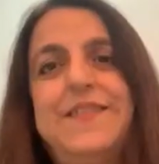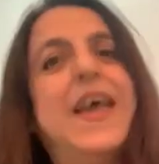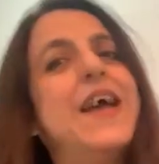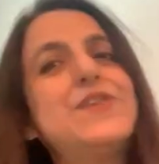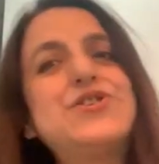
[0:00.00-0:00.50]

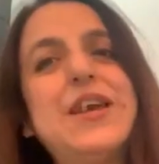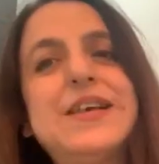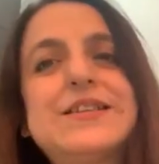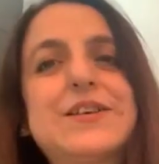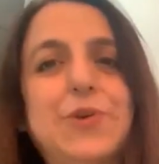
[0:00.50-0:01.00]
there she
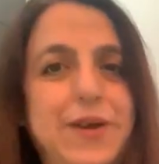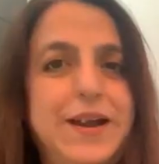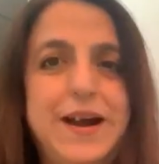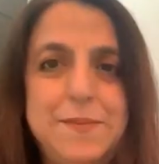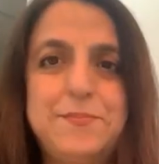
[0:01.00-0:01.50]
is growing
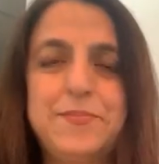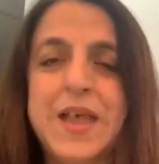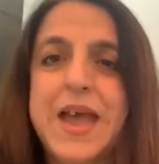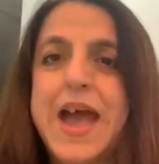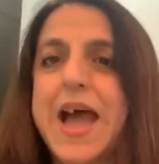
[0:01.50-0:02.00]
up,
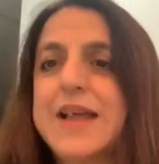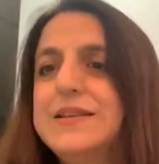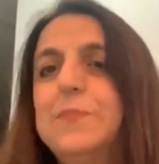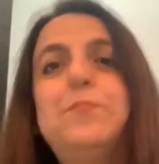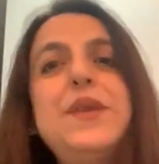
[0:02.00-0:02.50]
and
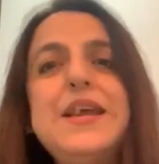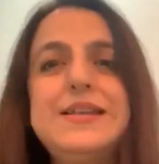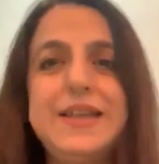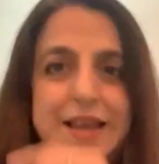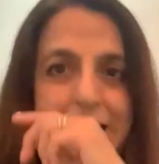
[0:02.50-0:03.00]
a
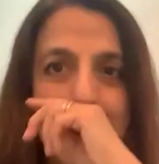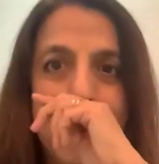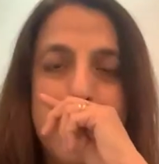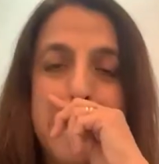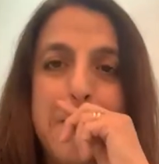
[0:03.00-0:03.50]
preteen
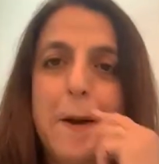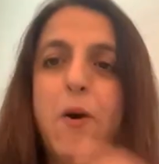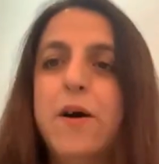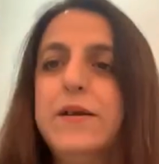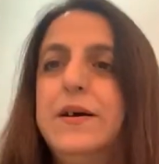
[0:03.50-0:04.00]

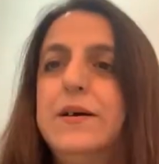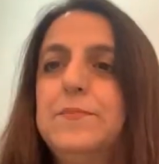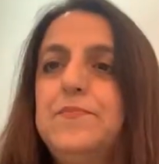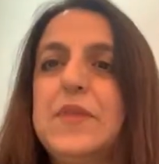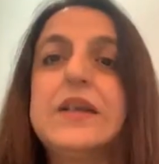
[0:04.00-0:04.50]
or a
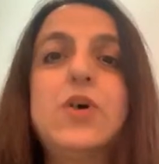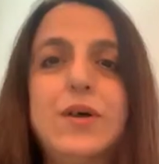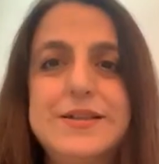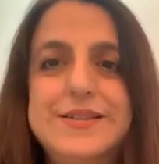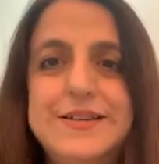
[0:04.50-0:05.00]

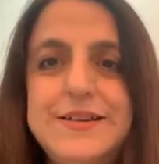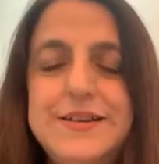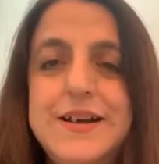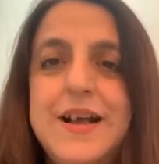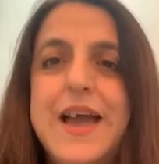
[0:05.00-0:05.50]
adolescent,
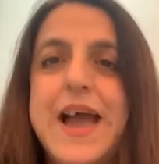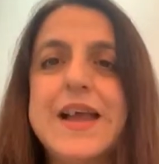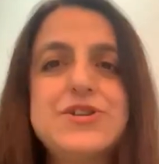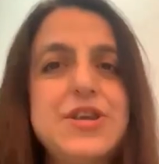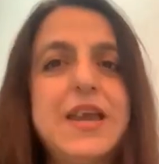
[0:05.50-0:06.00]

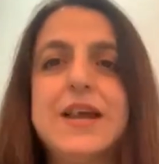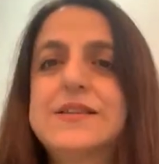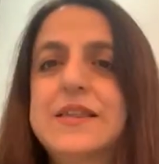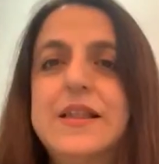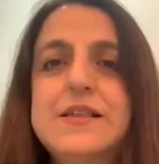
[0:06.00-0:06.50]
and she
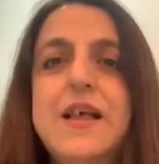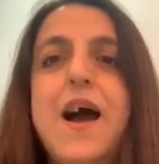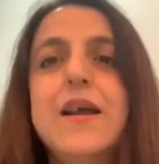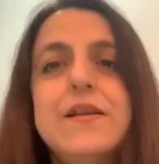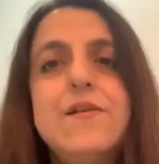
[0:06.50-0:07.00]
gets this
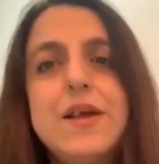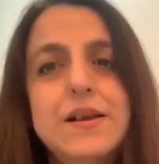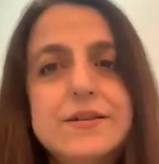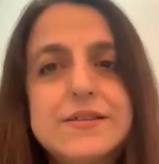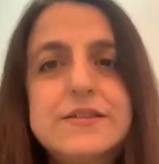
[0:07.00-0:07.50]

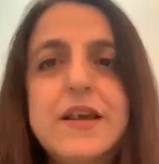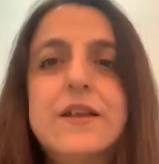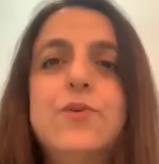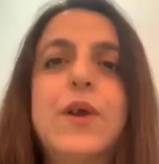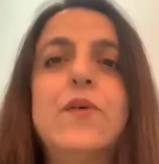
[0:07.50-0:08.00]
unrealistic
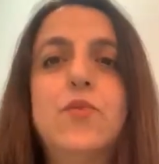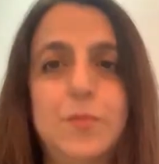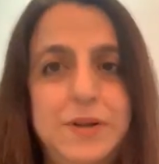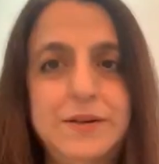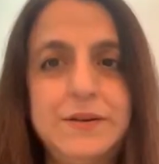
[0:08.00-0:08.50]
looking
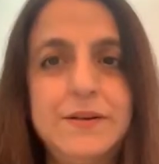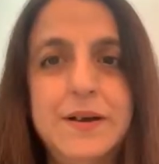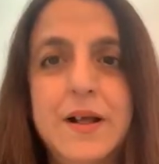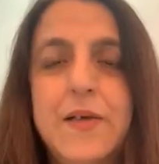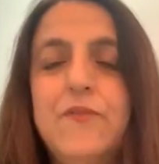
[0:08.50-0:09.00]
woman
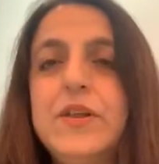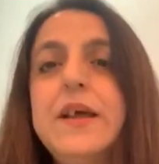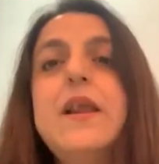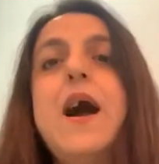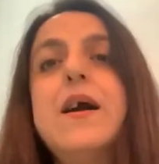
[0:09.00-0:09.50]
with
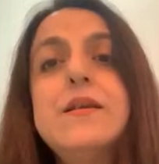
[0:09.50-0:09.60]
an